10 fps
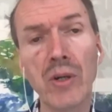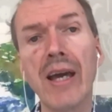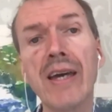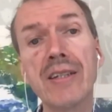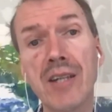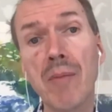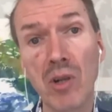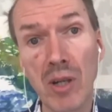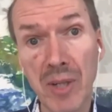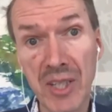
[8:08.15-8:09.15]
any temporal
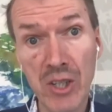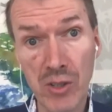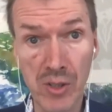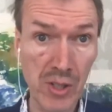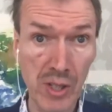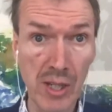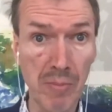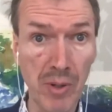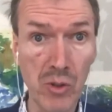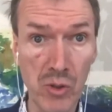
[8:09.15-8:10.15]
limitations
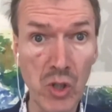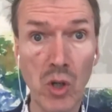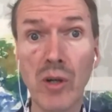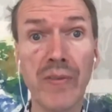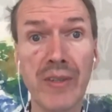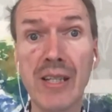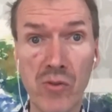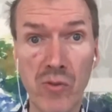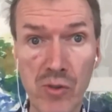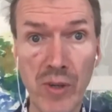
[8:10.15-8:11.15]
imposed on these
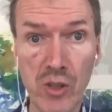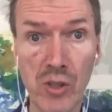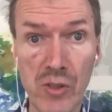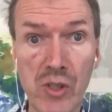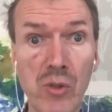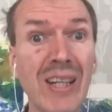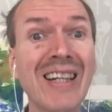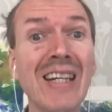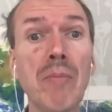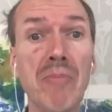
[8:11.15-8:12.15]
restrictions. You can
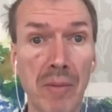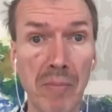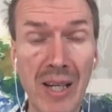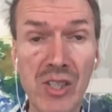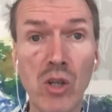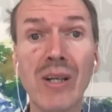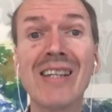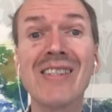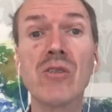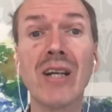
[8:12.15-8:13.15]
keep them as long
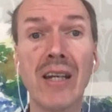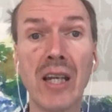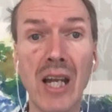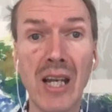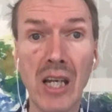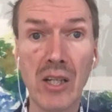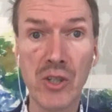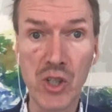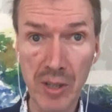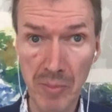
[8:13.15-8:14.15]
as you can
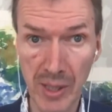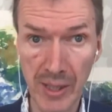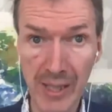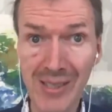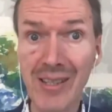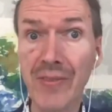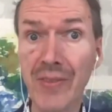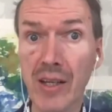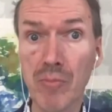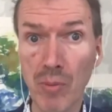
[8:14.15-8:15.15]
legitimize that they
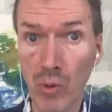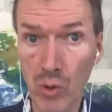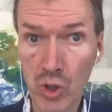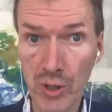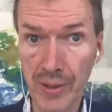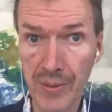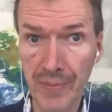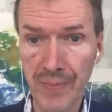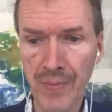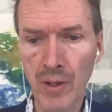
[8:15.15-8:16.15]
are proportionate.
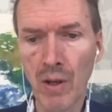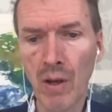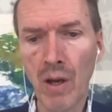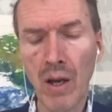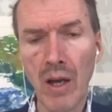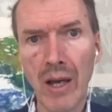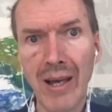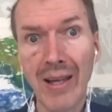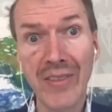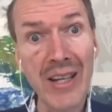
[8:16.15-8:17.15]

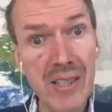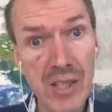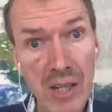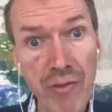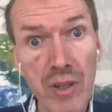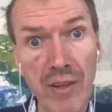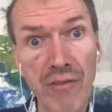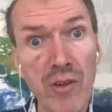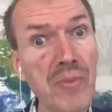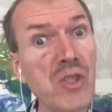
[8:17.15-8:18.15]
That's different
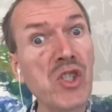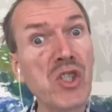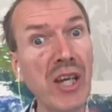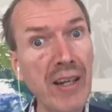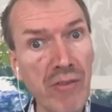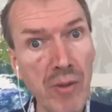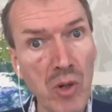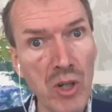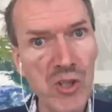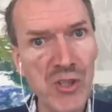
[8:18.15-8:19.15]
from the state of
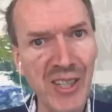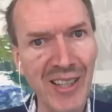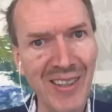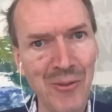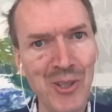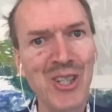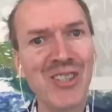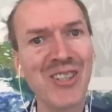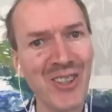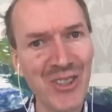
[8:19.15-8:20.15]
emergency, which is
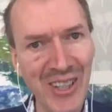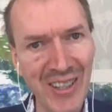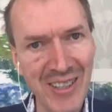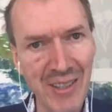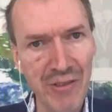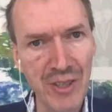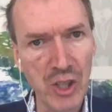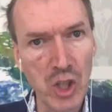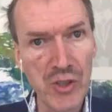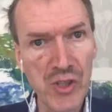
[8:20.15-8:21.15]
an altogether different
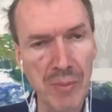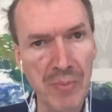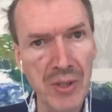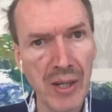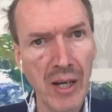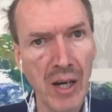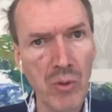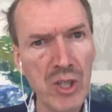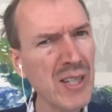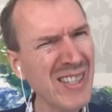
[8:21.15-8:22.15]
concept,
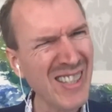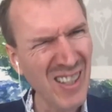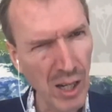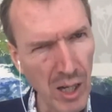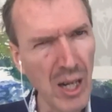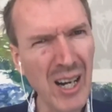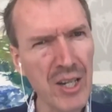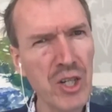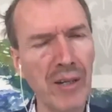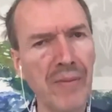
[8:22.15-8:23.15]
which is
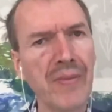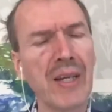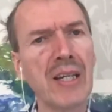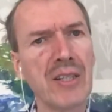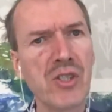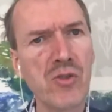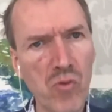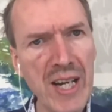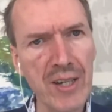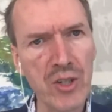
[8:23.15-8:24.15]
larger in its
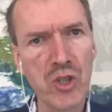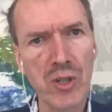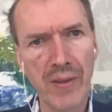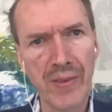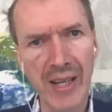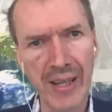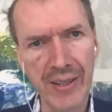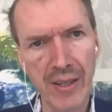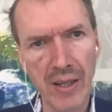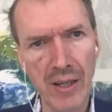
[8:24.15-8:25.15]
reach
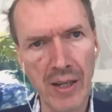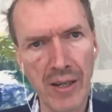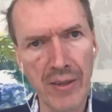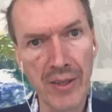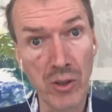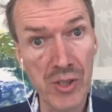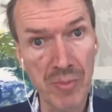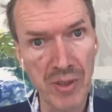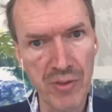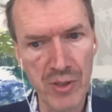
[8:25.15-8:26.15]
than the concept
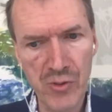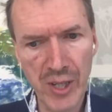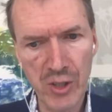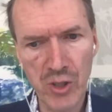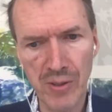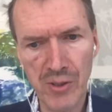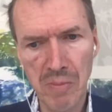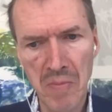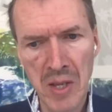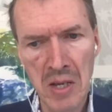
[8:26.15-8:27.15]
of restrictions.
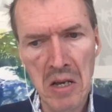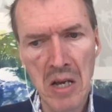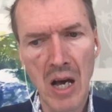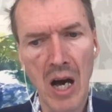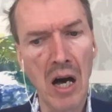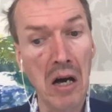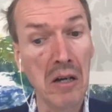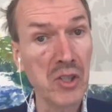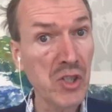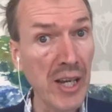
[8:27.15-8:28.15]

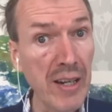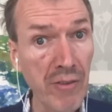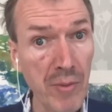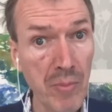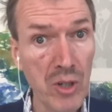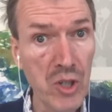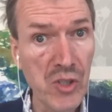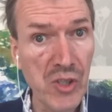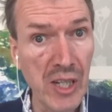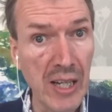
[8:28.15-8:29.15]
State of
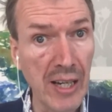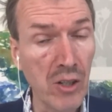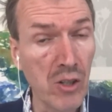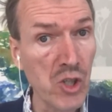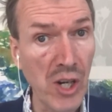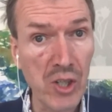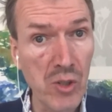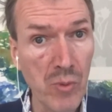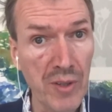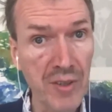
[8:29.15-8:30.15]
emergency in
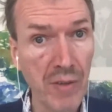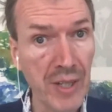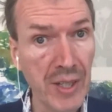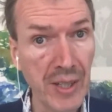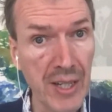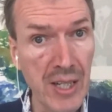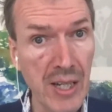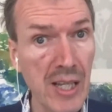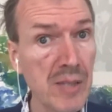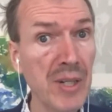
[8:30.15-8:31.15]
conjunction with COVID-19
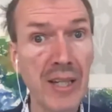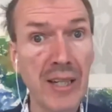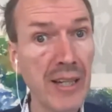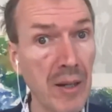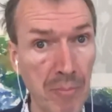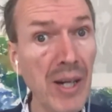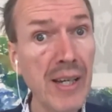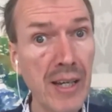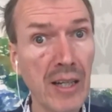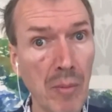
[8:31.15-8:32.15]
has been declared by
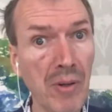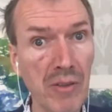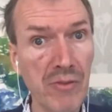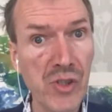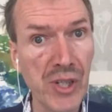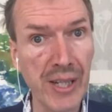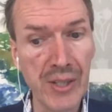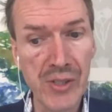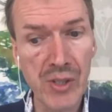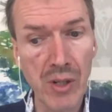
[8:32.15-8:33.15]
a couple of
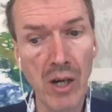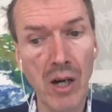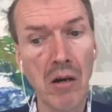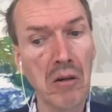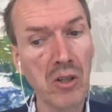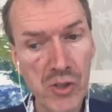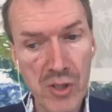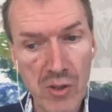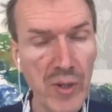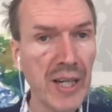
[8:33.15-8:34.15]
states,
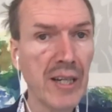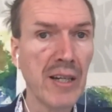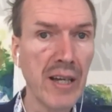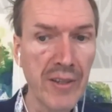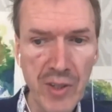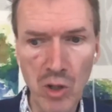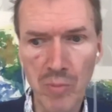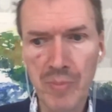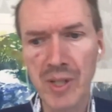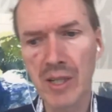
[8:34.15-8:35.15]
Costa Rica,
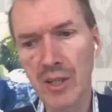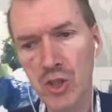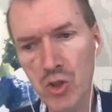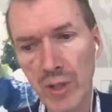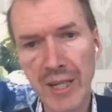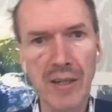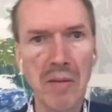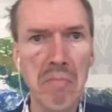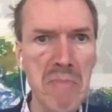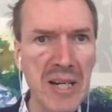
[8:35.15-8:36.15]
Ethiopia,
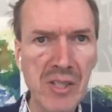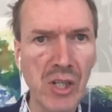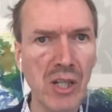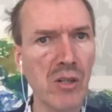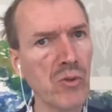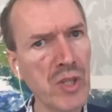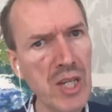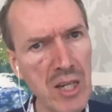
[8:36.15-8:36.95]
Jordan, Mexico, the